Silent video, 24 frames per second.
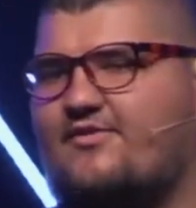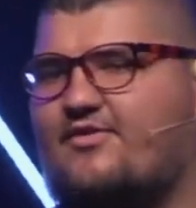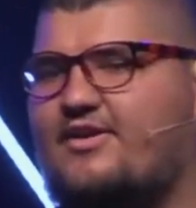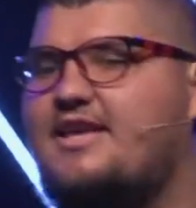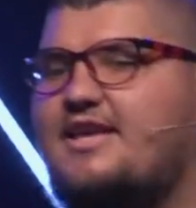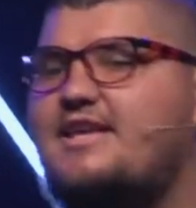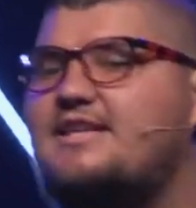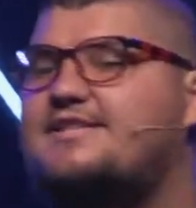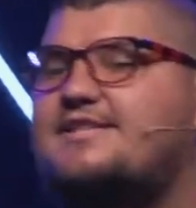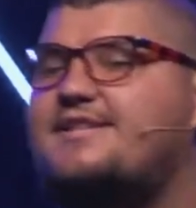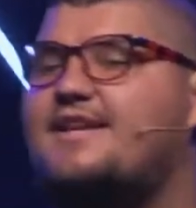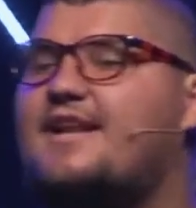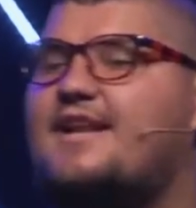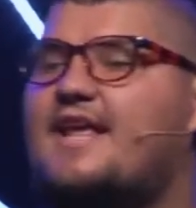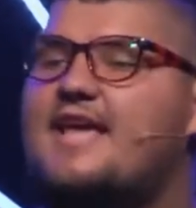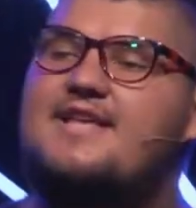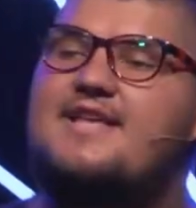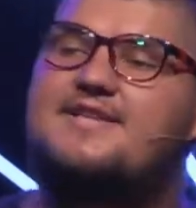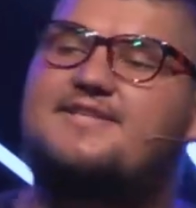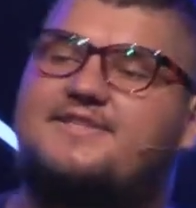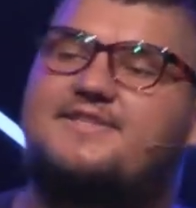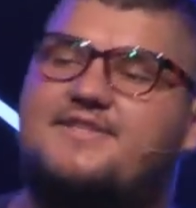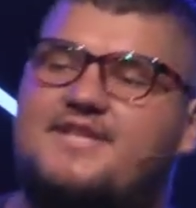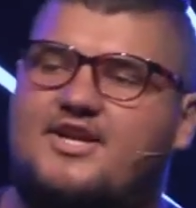He said
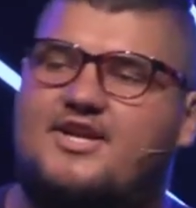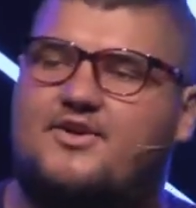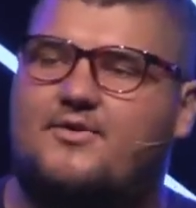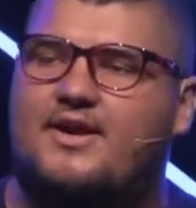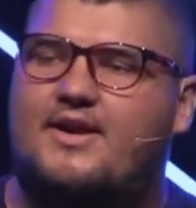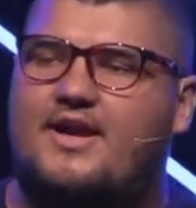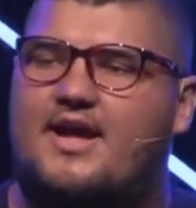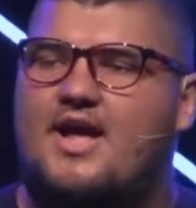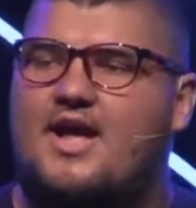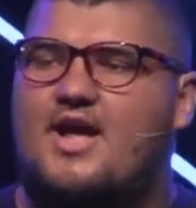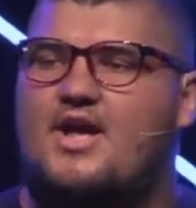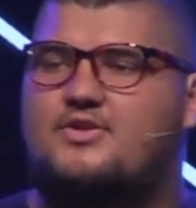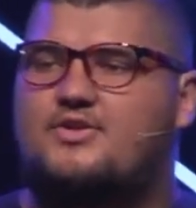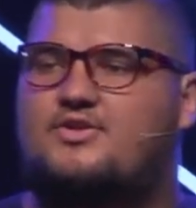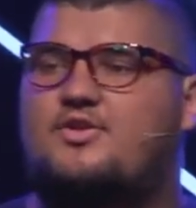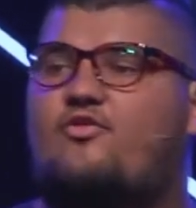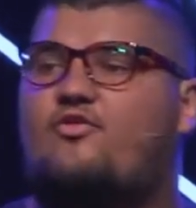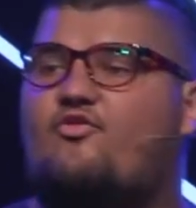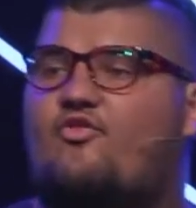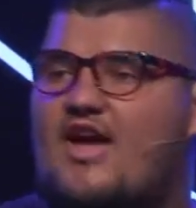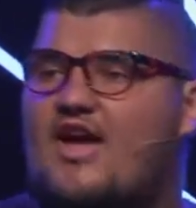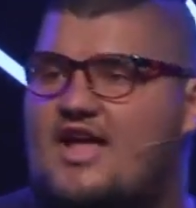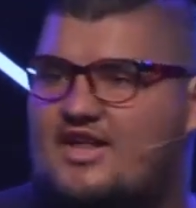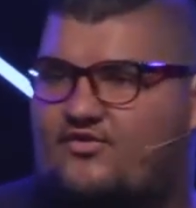his secret to
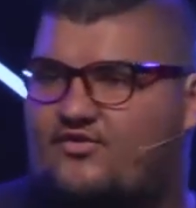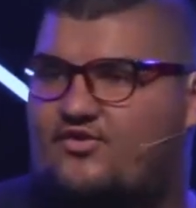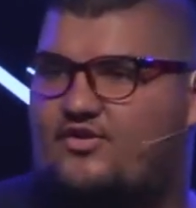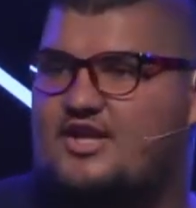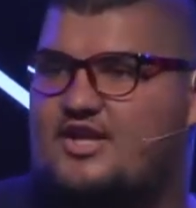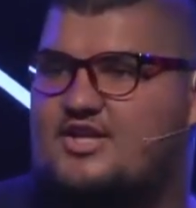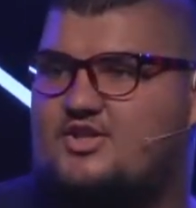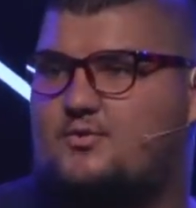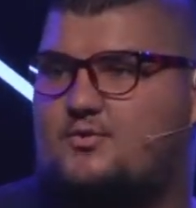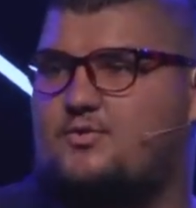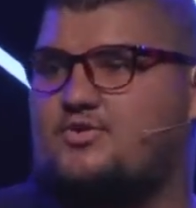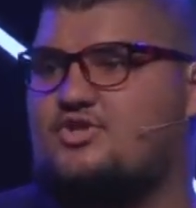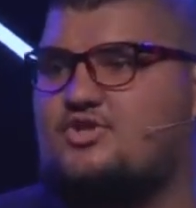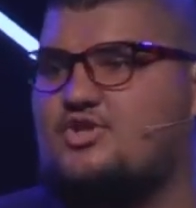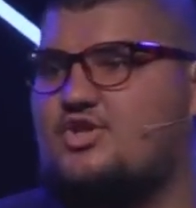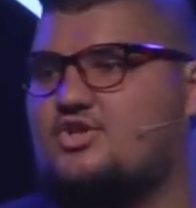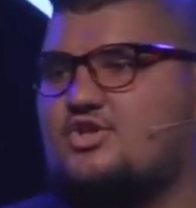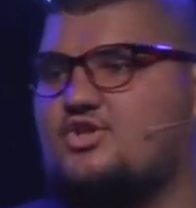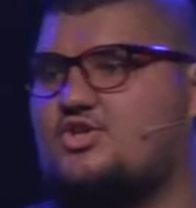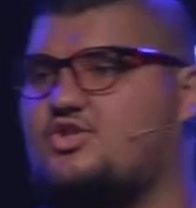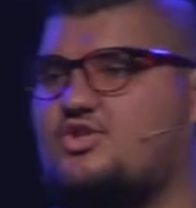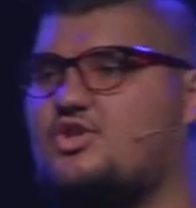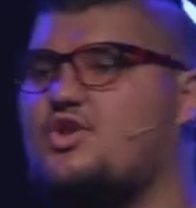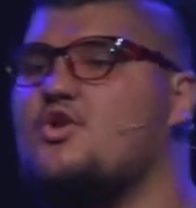faithfulness was
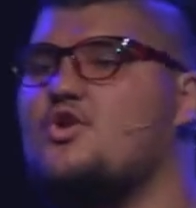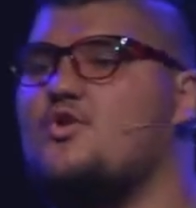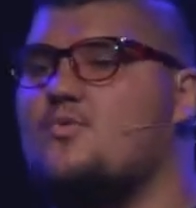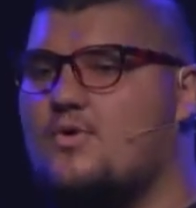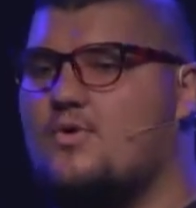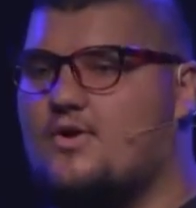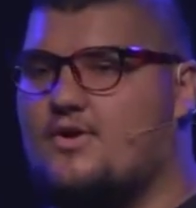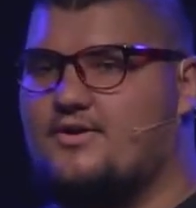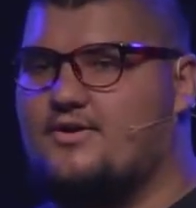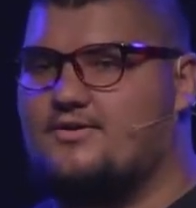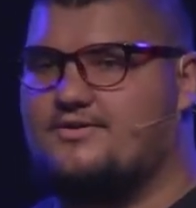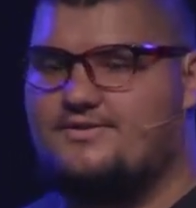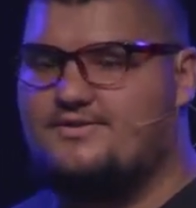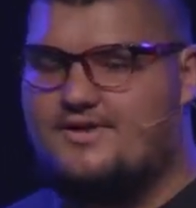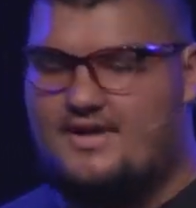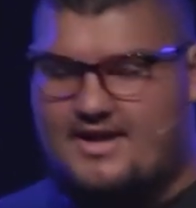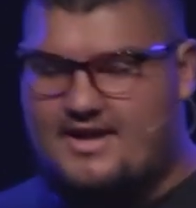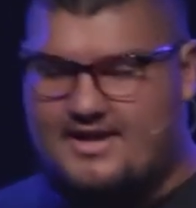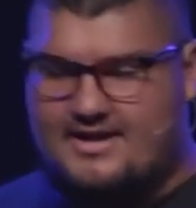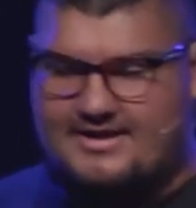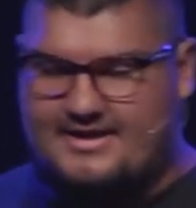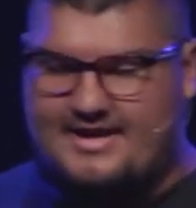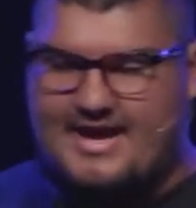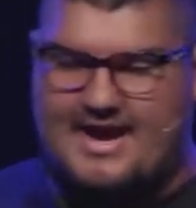just two words
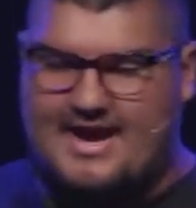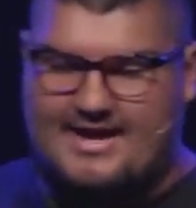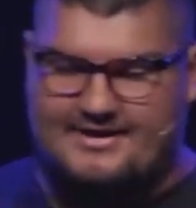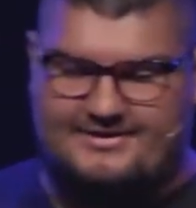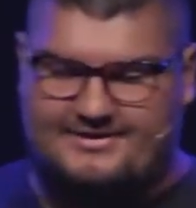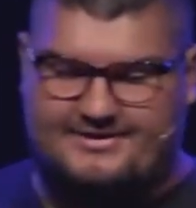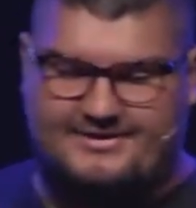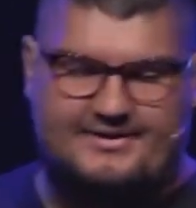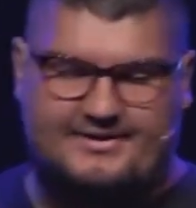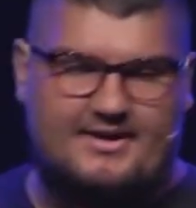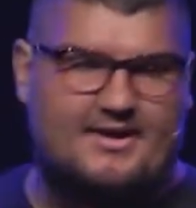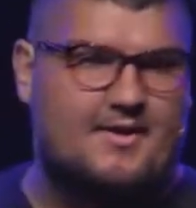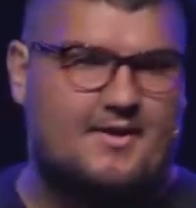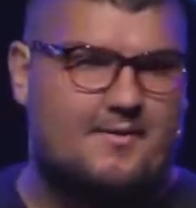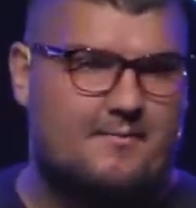yes,